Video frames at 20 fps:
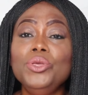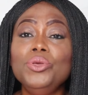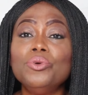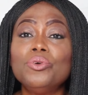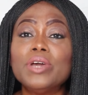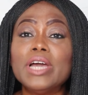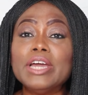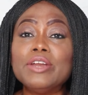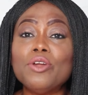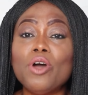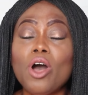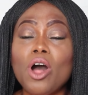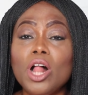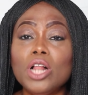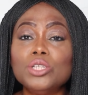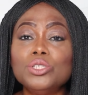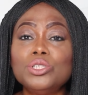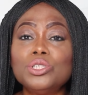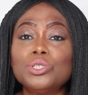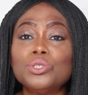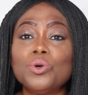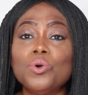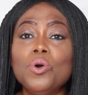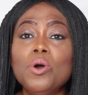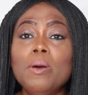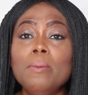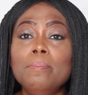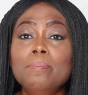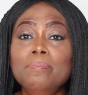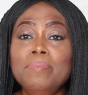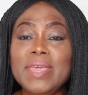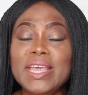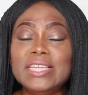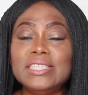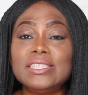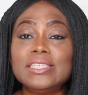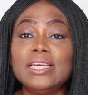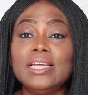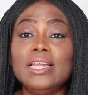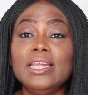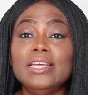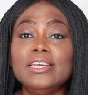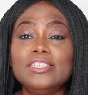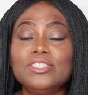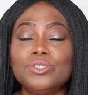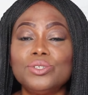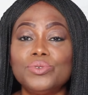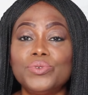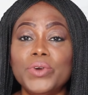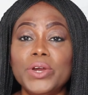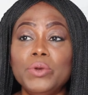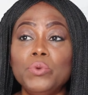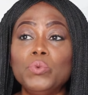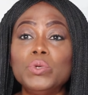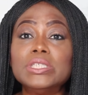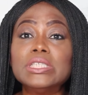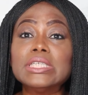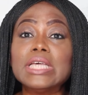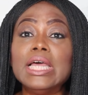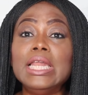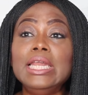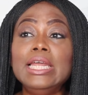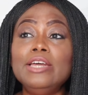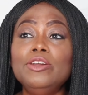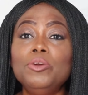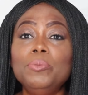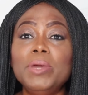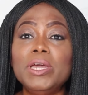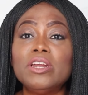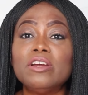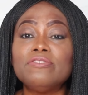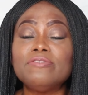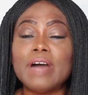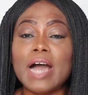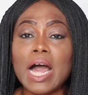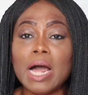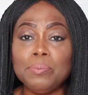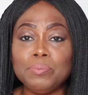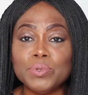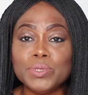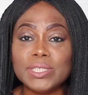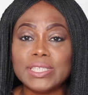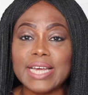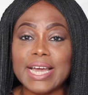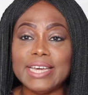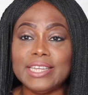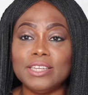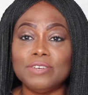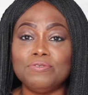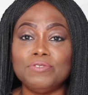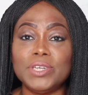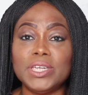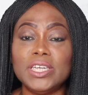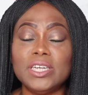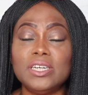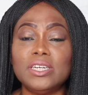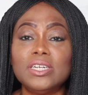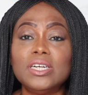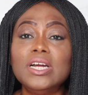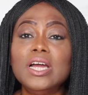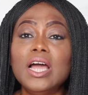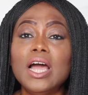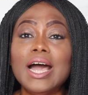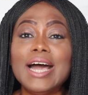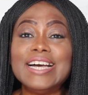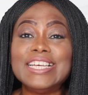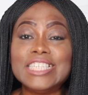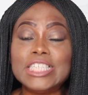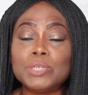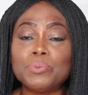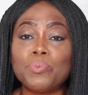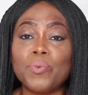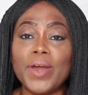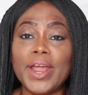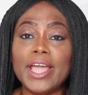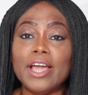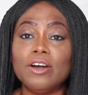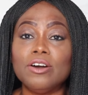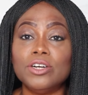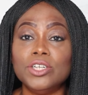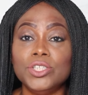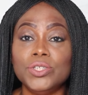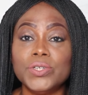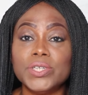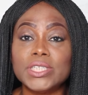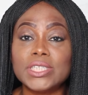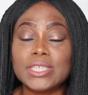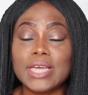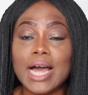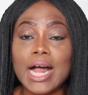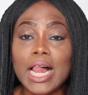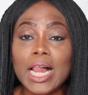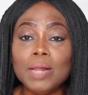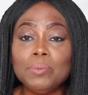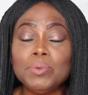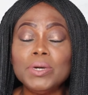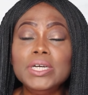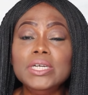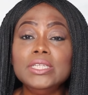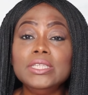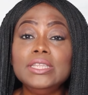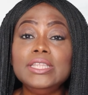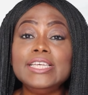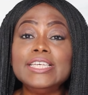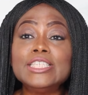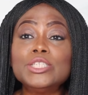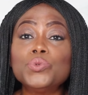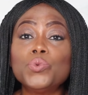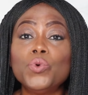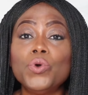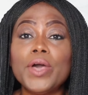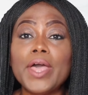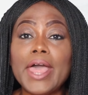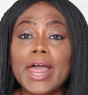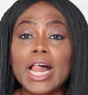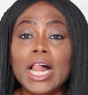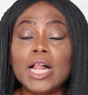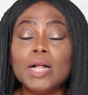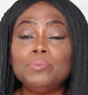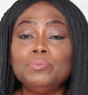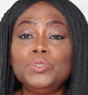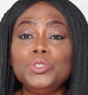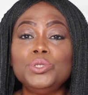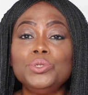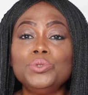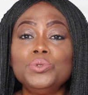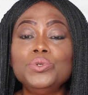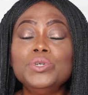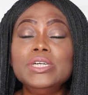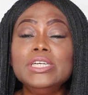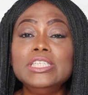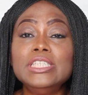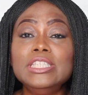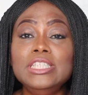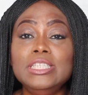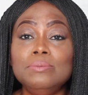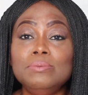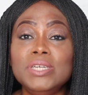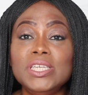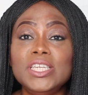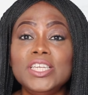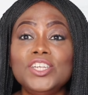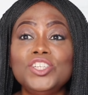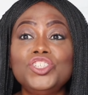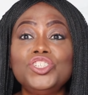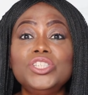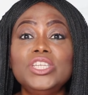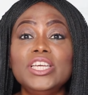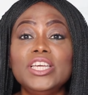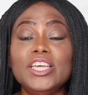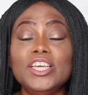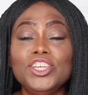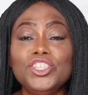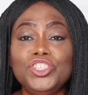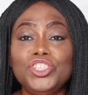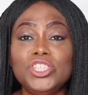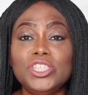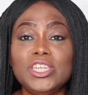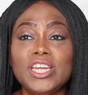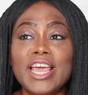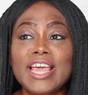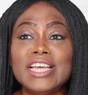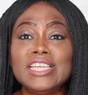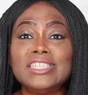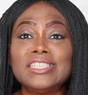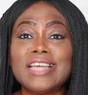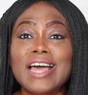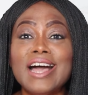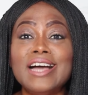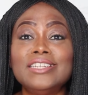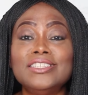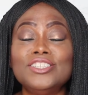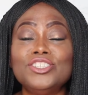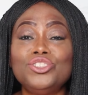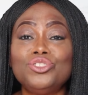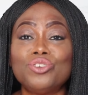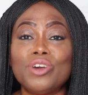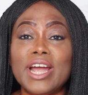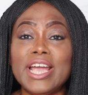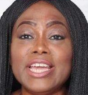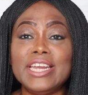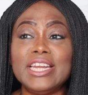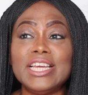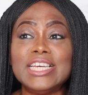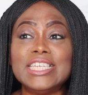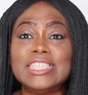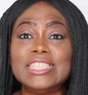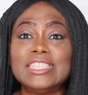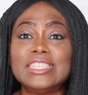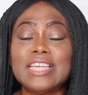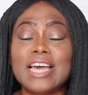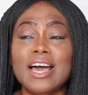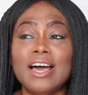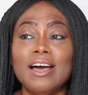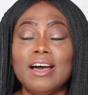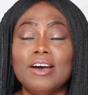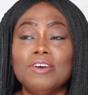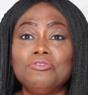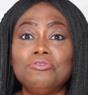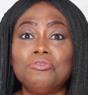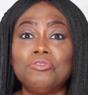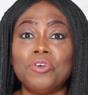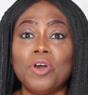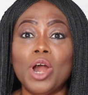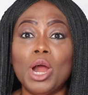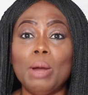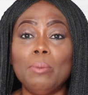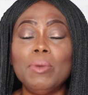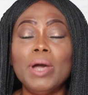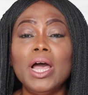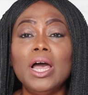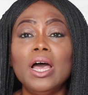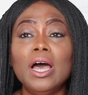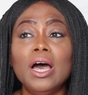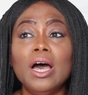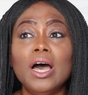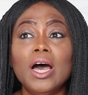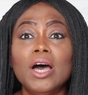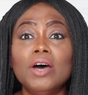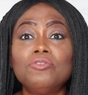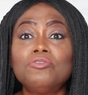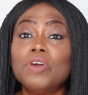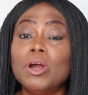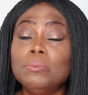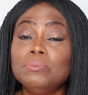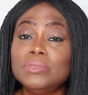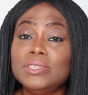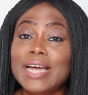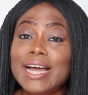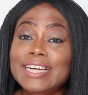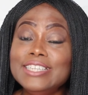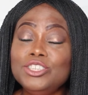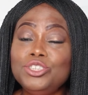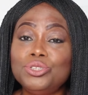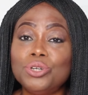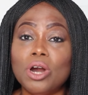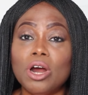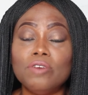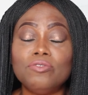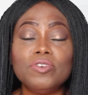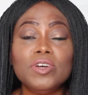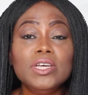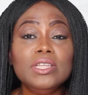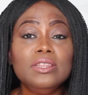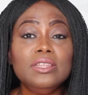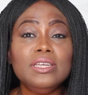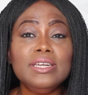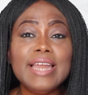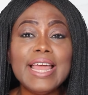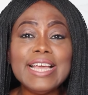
You can also mix glycerin with a little bit of apple cider vinegar and spray on your scalp. This will help to diminish the itchiness and the dryness uh, from, from dandruff. The